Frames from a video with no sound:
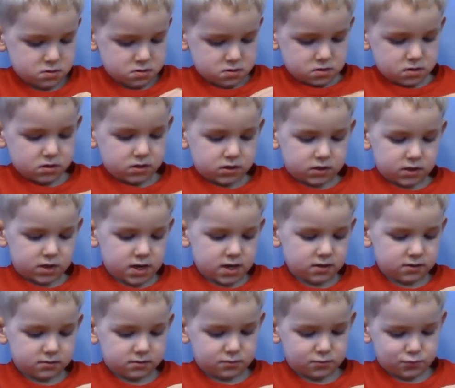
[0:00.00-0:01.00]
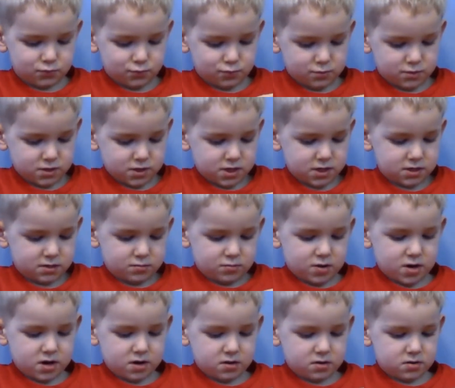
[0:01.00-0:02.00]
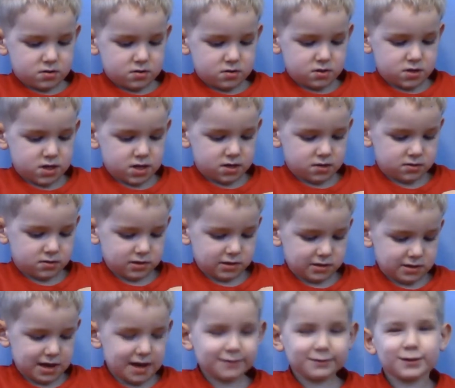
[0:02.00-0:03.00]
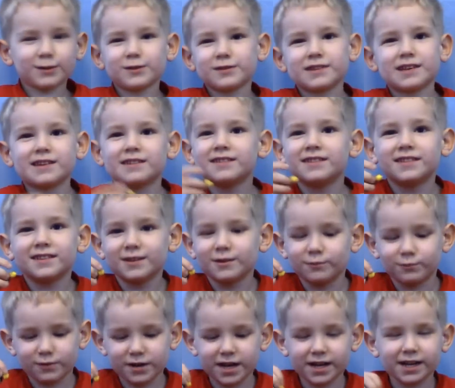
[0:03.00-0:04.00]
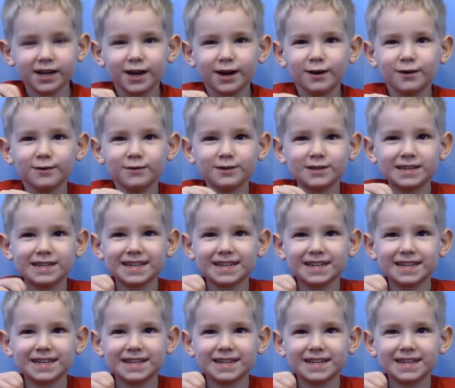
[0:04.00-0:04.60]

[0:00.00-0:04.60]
These Legos these Legos, Legos. I was just saying Regos.